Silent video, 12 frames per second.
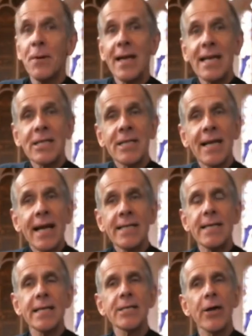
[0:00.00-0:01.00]
But they still
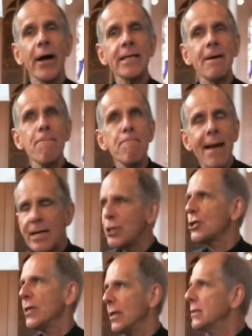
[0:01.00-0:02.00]
had to decide to
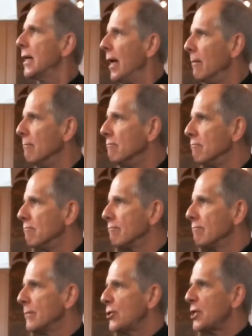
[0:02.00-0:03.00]
mention it to him.
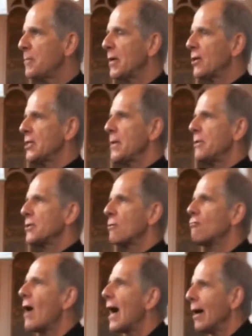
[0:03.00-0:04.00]
Just because he was
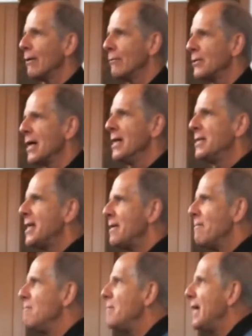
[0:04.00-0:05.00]
around
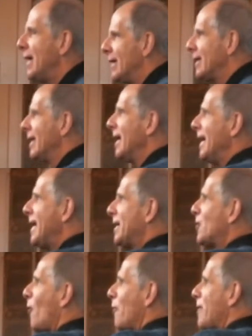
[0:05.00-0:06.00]
didn't mean
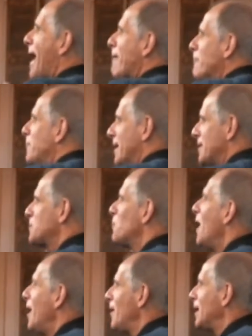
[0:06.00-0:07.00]
he got that bit as
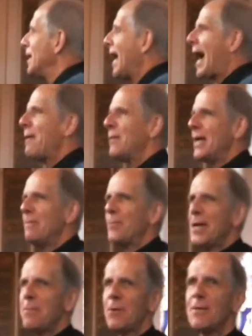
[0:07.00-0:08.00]
well. How many
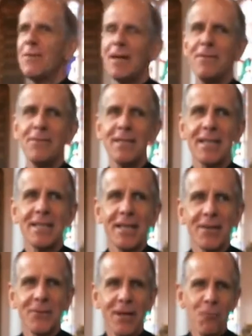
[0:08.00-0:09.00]
people have I
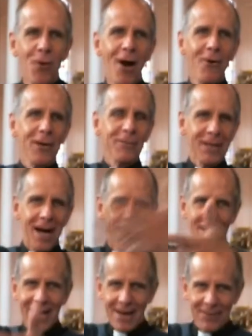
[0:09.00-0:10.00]
visited who said, welcome,
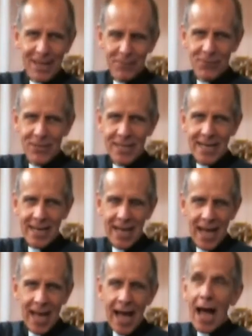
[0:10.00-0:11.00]
come in, have a cup of
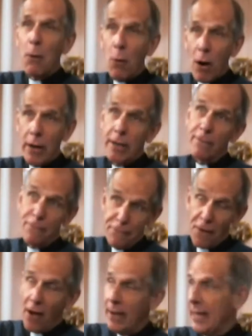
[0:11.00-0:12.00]
tea. How are you?
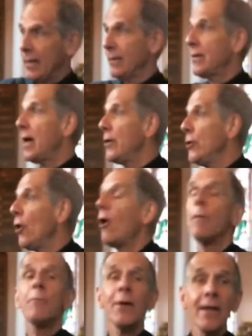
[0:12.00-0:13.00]
Fine. They're
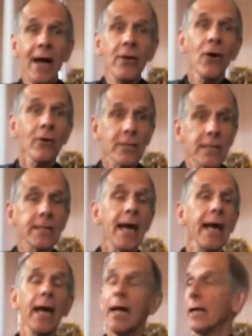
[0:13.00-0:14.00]
not, but they're not
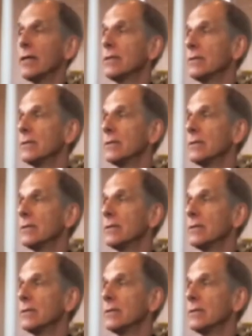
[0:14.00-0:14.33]
saying.